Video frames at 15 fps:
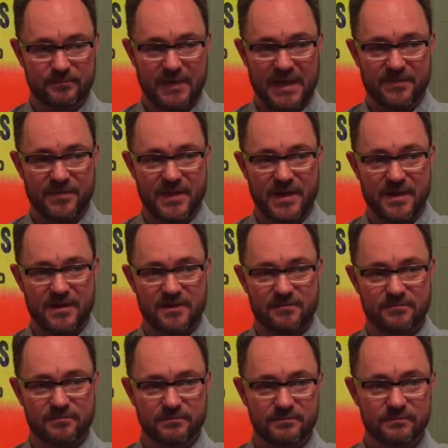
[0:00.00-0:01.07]
And
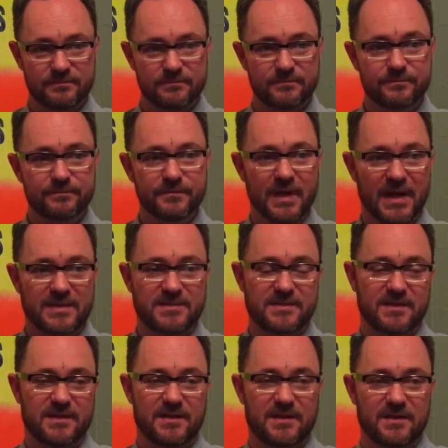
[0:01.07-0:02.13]
then I
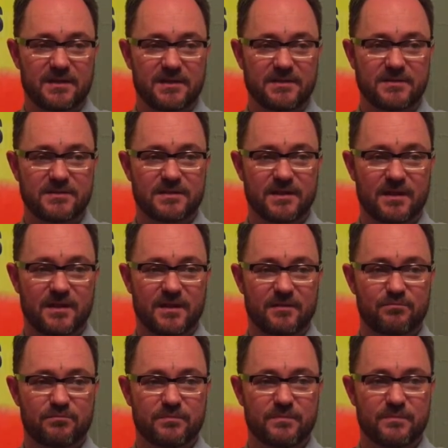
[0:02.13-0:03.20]
did
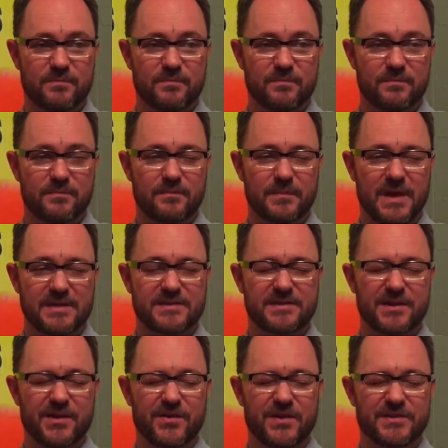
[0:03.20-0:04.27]
um, a
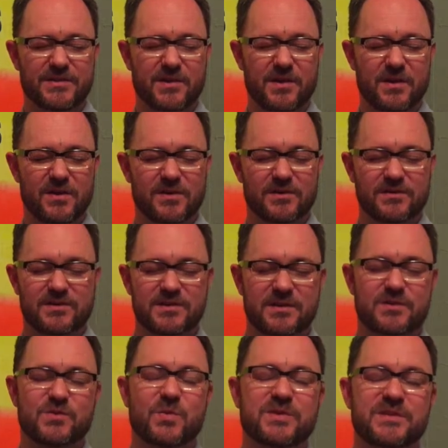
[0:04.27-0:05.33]
series called
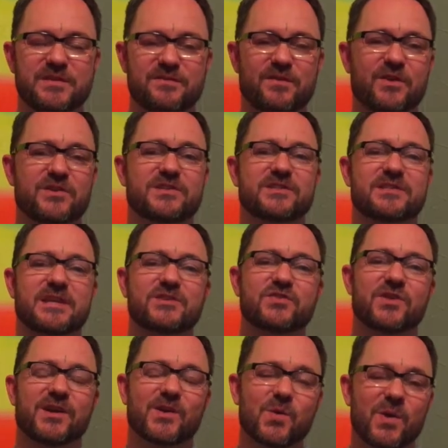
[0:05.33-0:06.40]
twenty-first
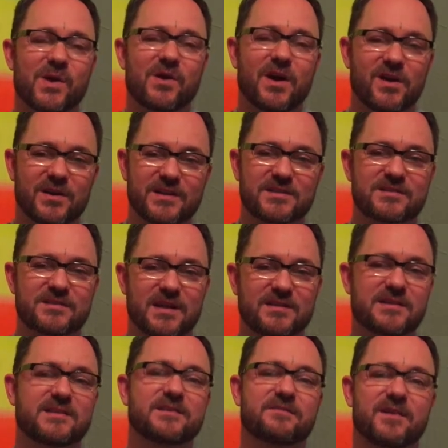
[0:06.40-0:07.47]
Century Queer Artists
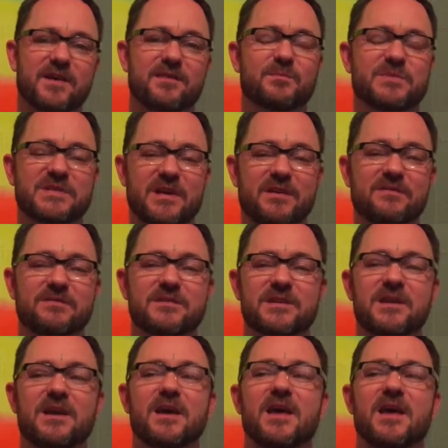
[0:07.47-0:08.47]
Identify Themselves.